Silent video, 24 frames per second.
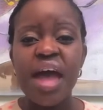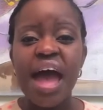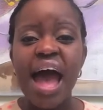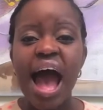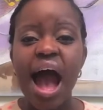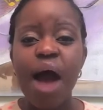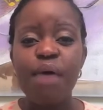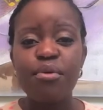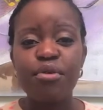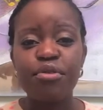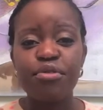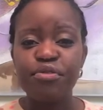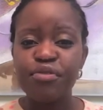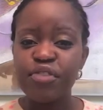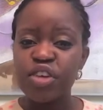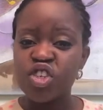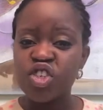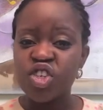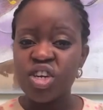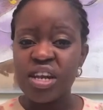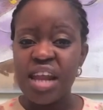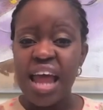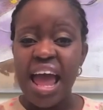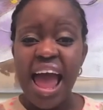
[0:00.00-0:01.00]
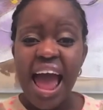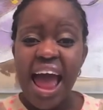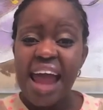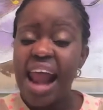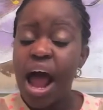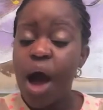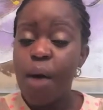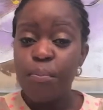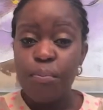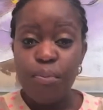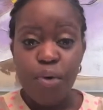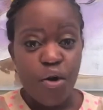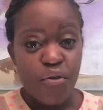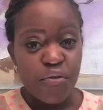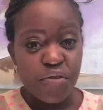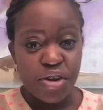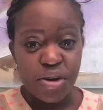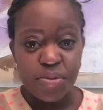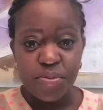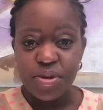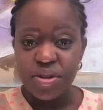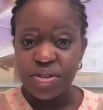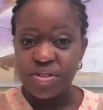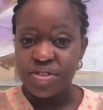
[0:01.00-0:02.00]
how efficient, and how
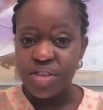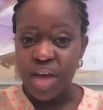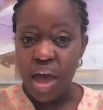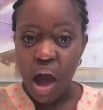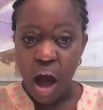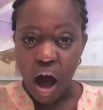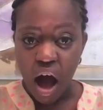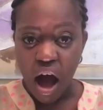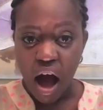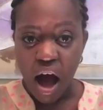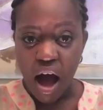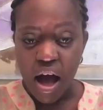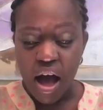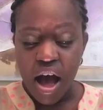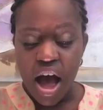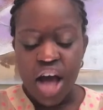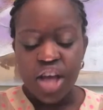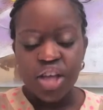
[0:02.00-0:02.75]
profitable they are.